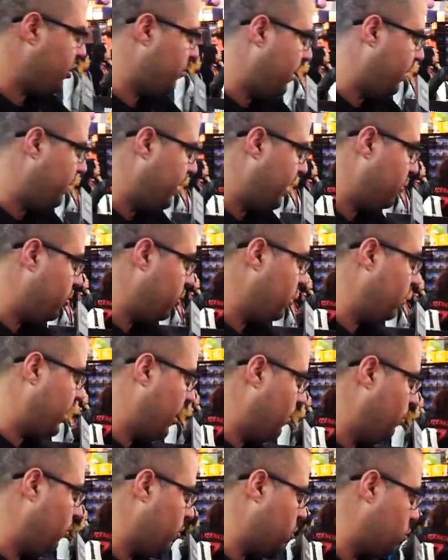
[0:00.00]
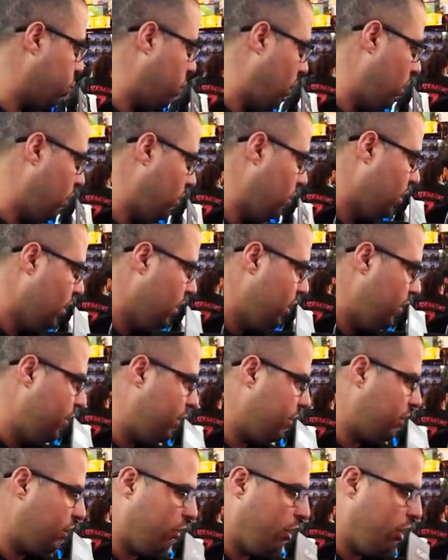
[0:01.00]
RGB MK2 keyboard as well. You
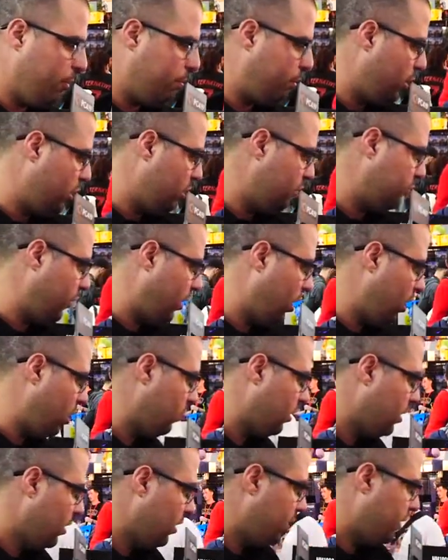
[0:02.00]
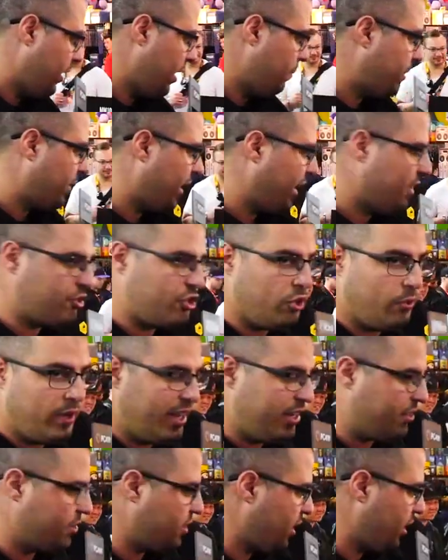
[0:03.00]
got the low profile MK2
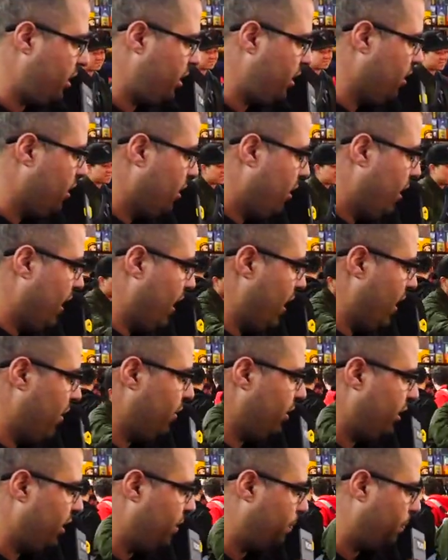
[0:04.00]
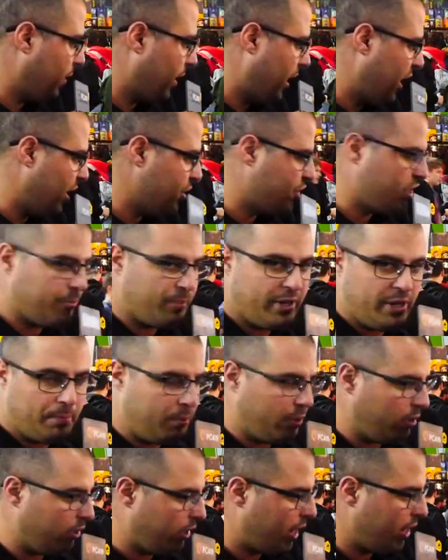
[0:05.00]
SE and the
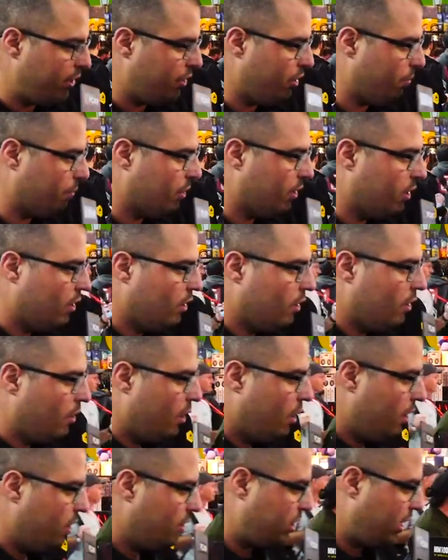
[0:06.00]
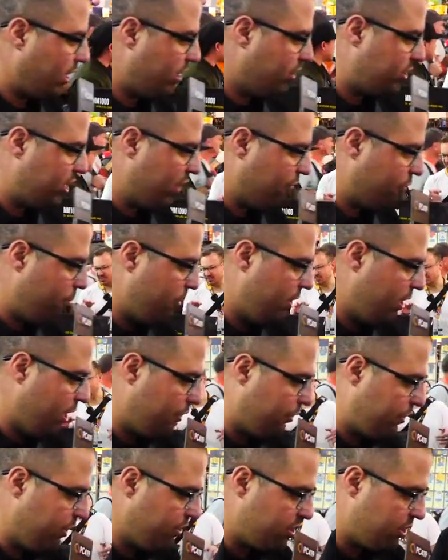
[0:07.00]
RGB Platinum. So you can see from here,
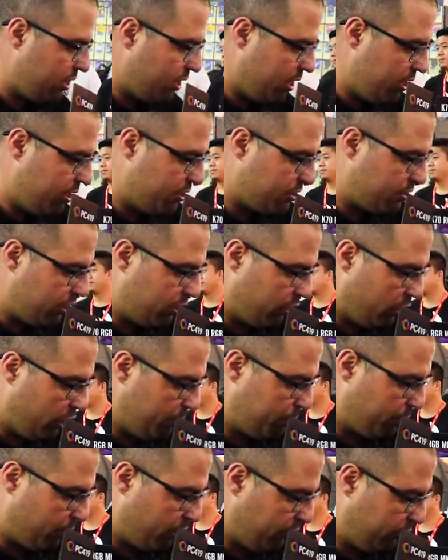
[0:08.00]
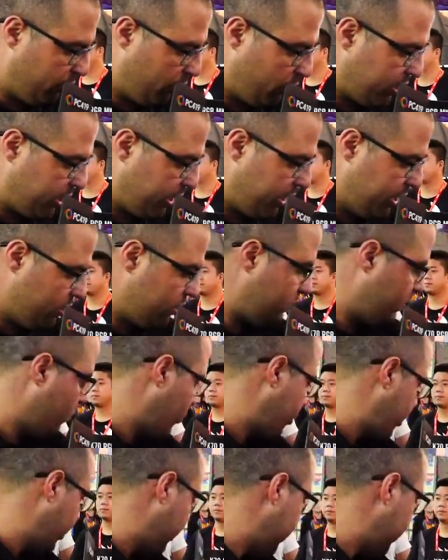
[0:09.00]
this is the low profile keys, which